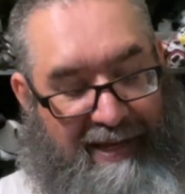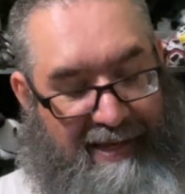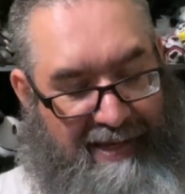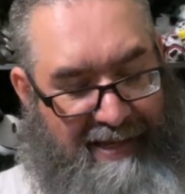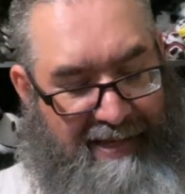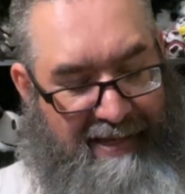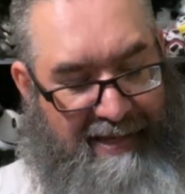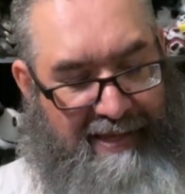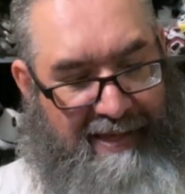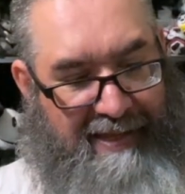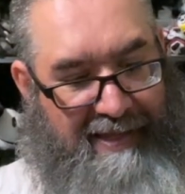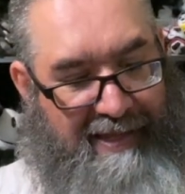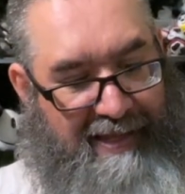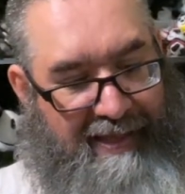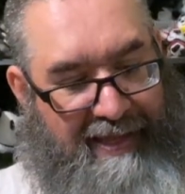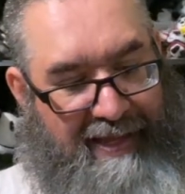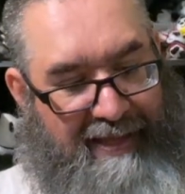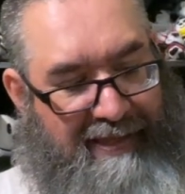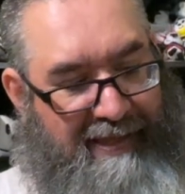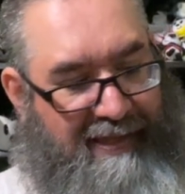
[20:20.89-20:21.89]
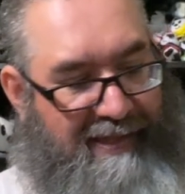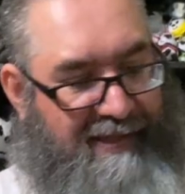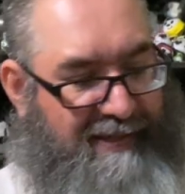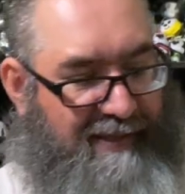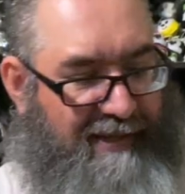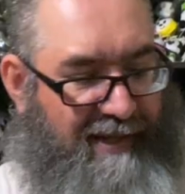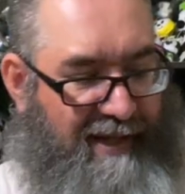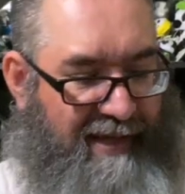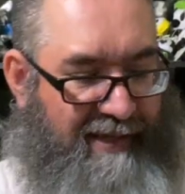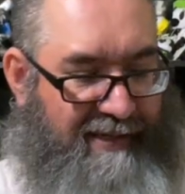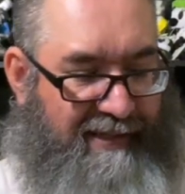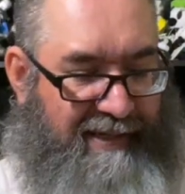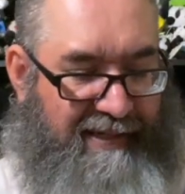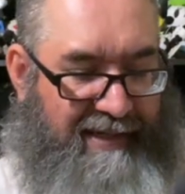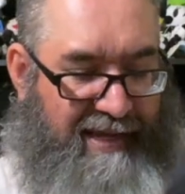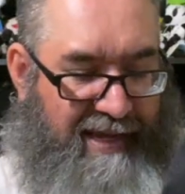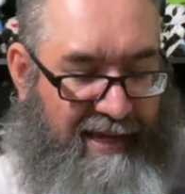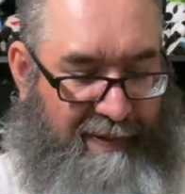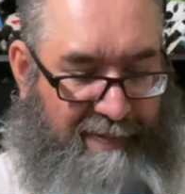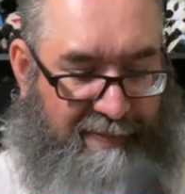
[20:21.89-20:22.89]
I think it still has the
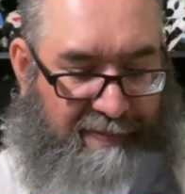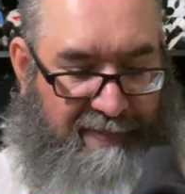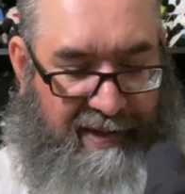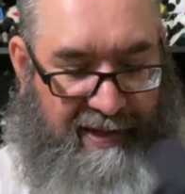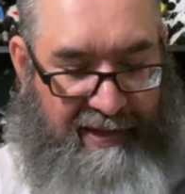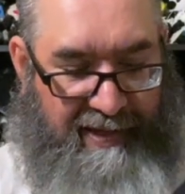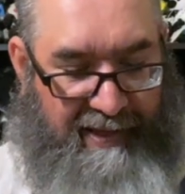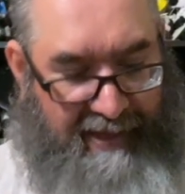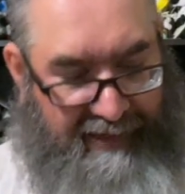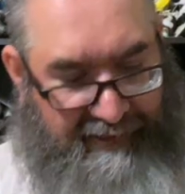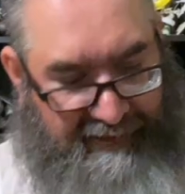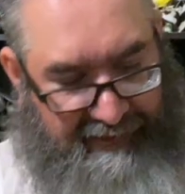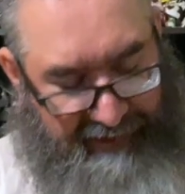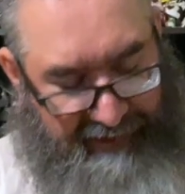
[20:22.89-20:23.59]
tag. Yeah, he still